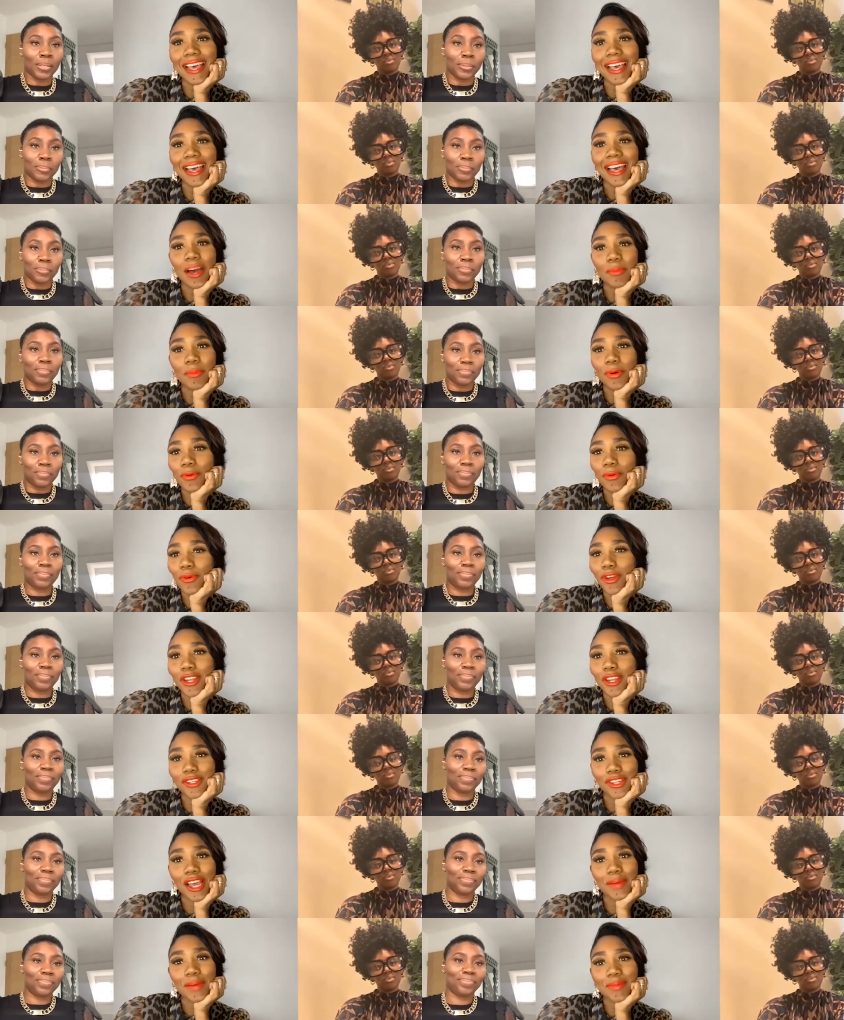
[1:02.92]
Speaker 1: and we're all going to hmm.
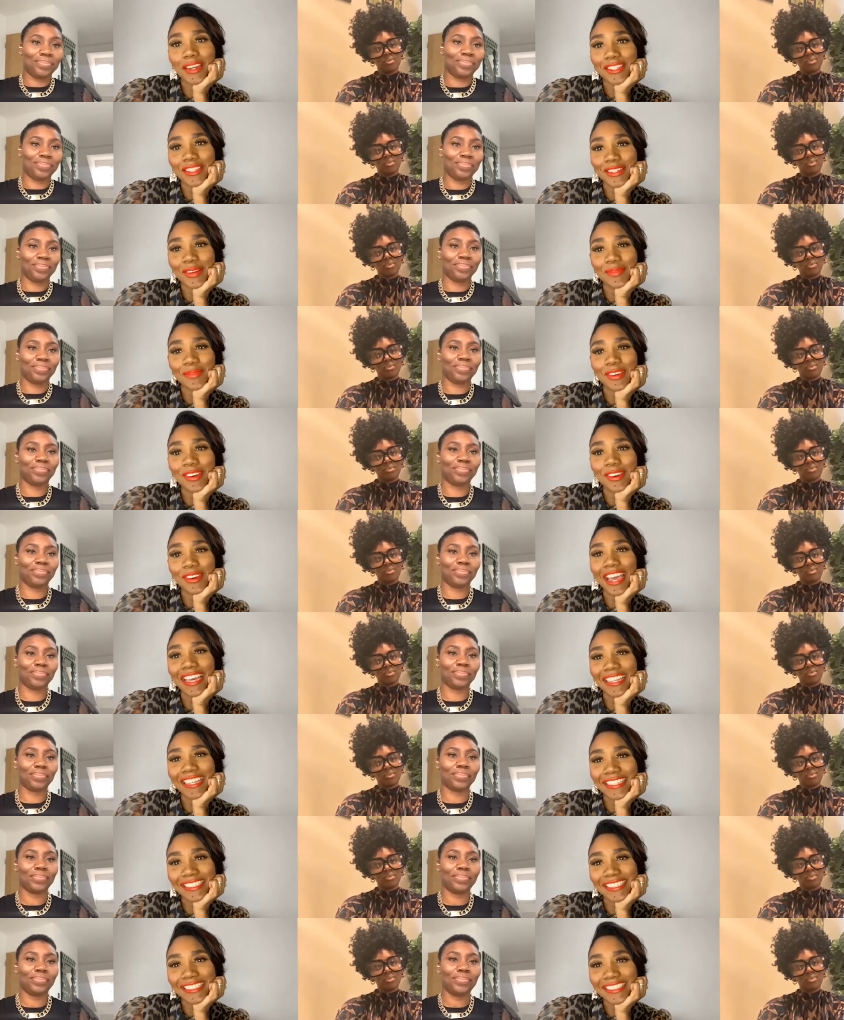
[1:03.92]
chime in. It's going to be
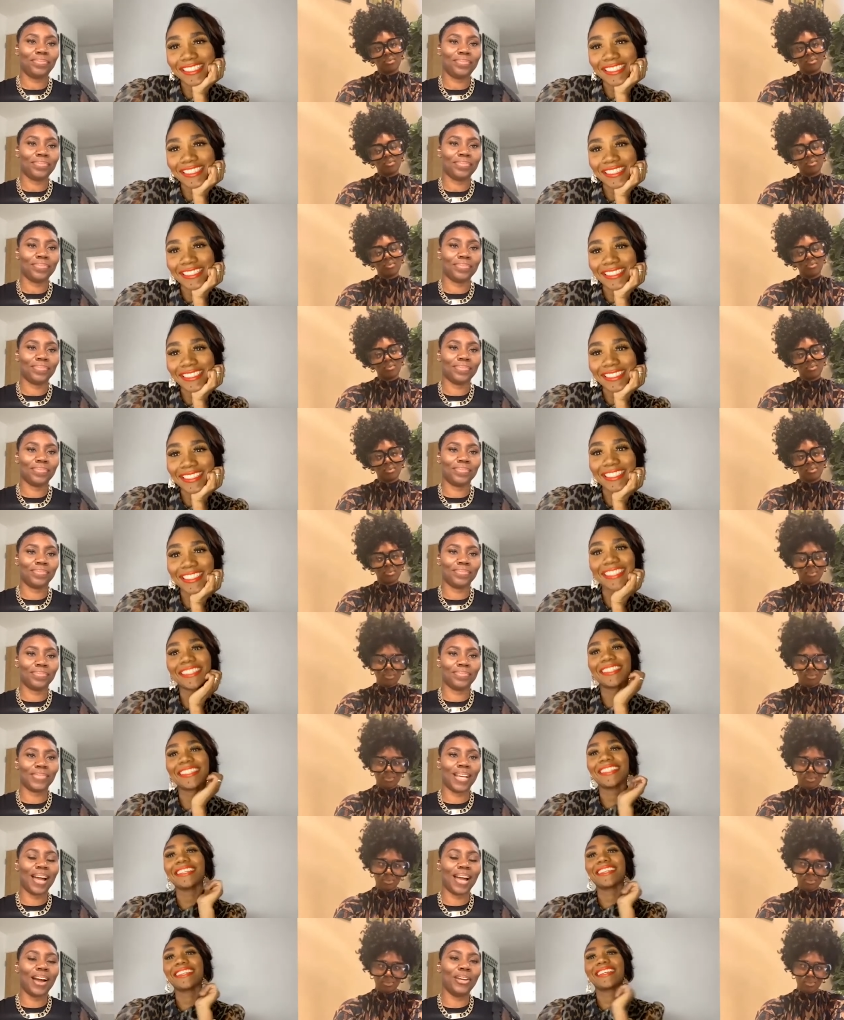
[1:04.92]
great.
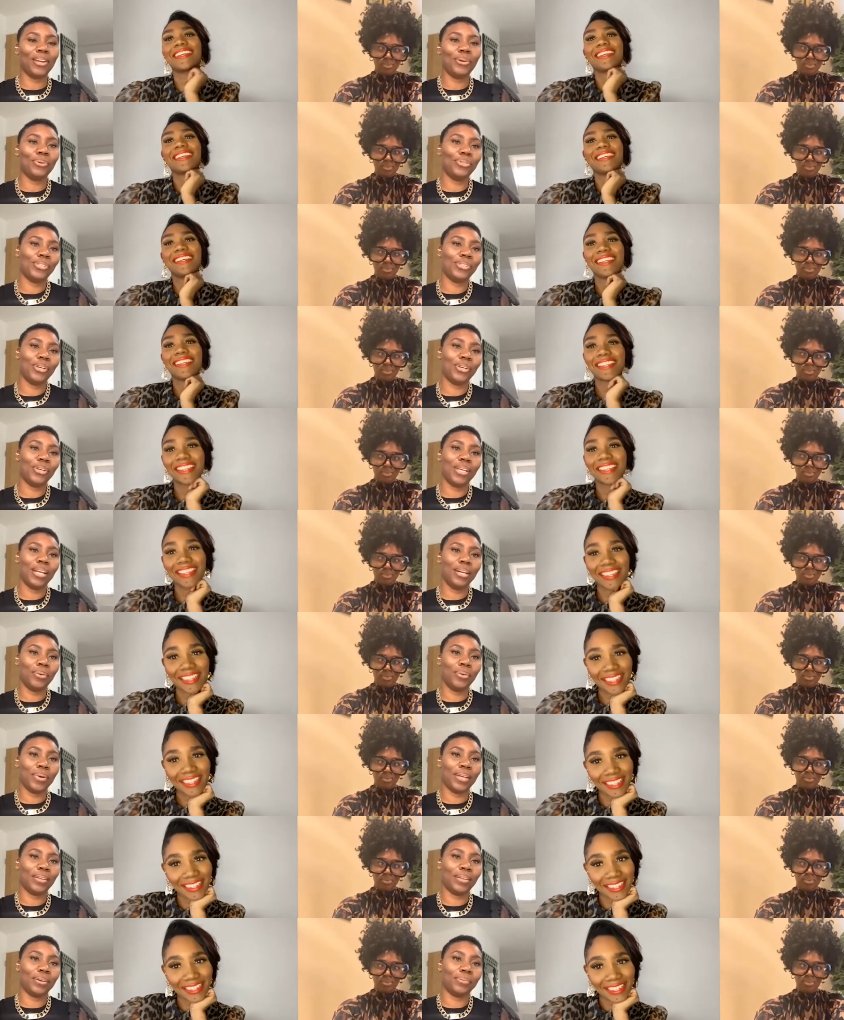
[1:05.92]
Speaker 2: How you all doing
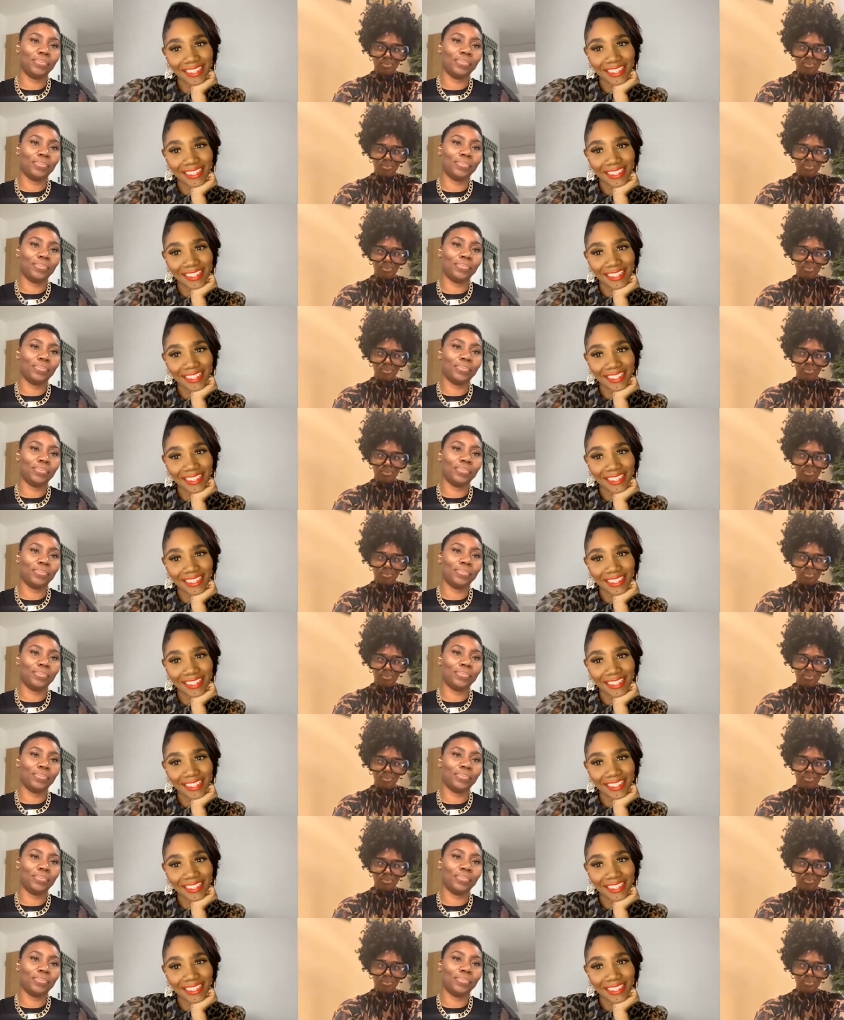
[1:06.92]
anyway, though?